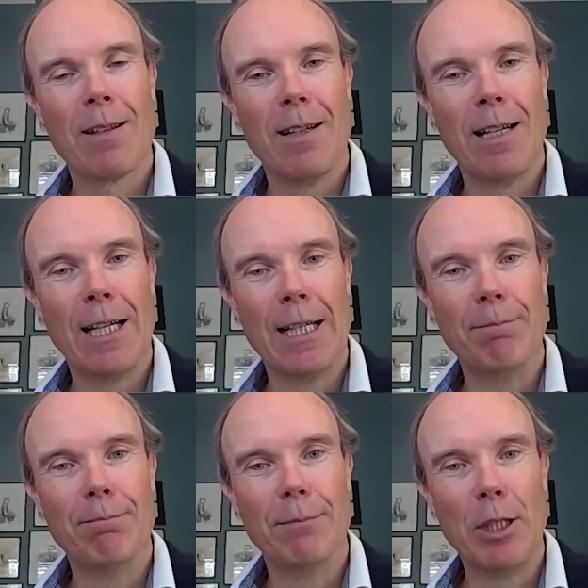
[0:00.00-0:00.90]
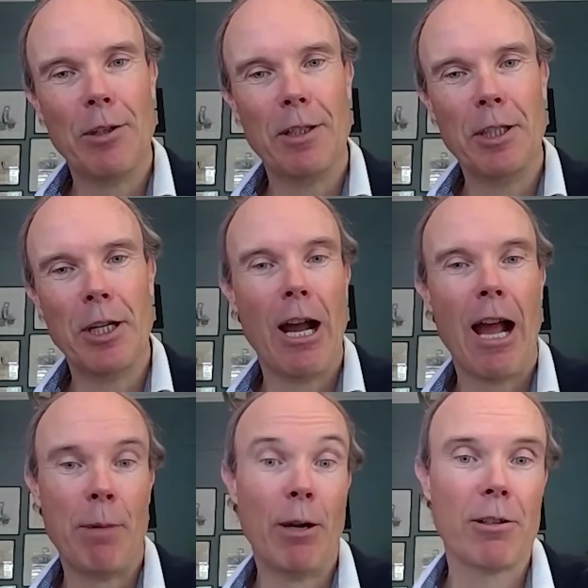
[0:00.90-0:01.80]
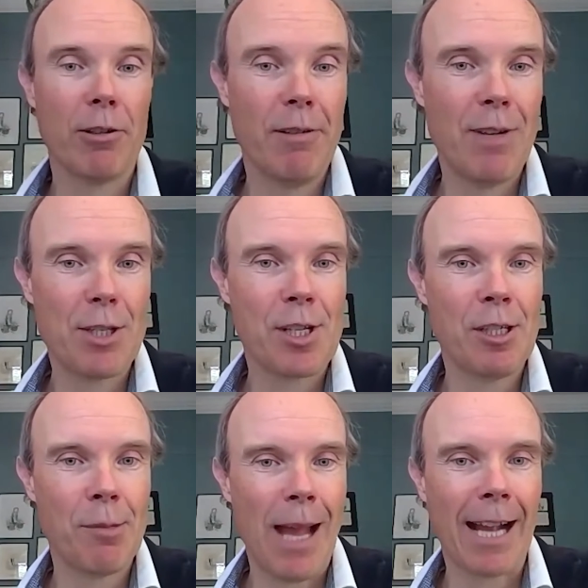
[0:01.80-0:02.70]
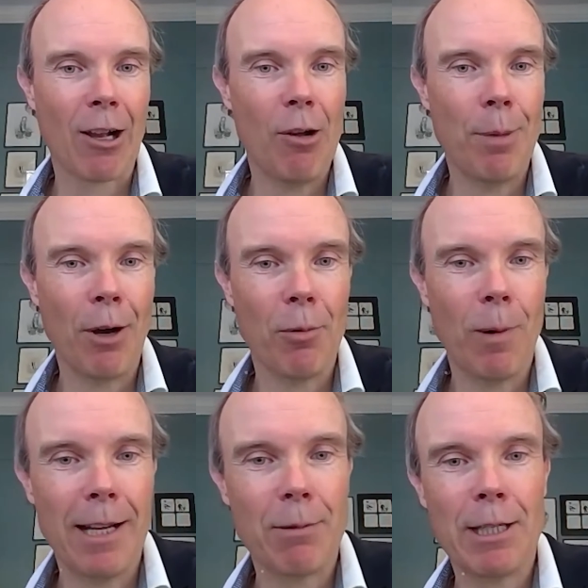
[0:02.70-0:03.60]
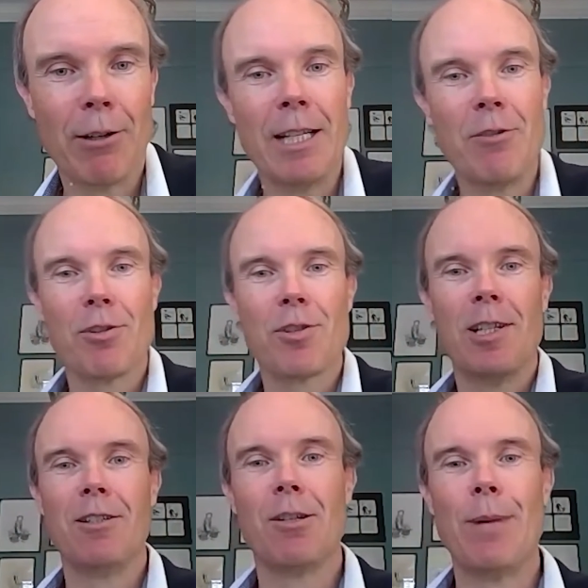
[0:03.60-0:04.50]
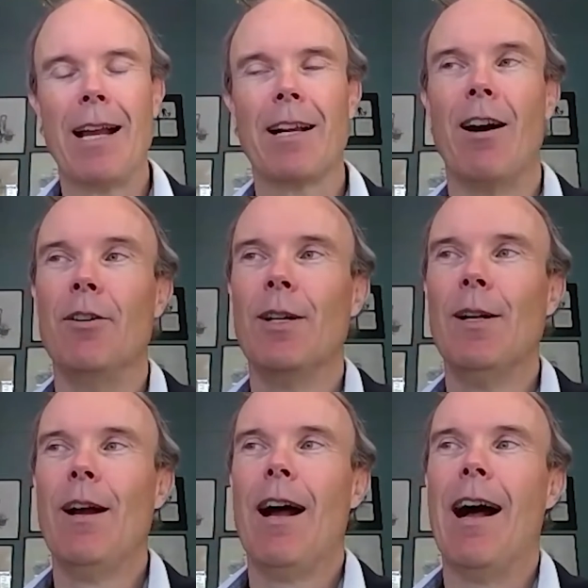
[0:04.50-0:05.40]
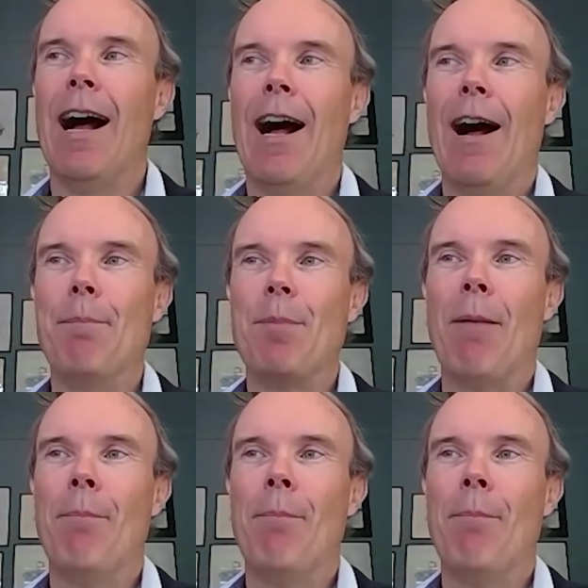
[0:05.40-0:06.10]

And we're not going to invest in tobacco, by the way. We're not interested in tobacco. But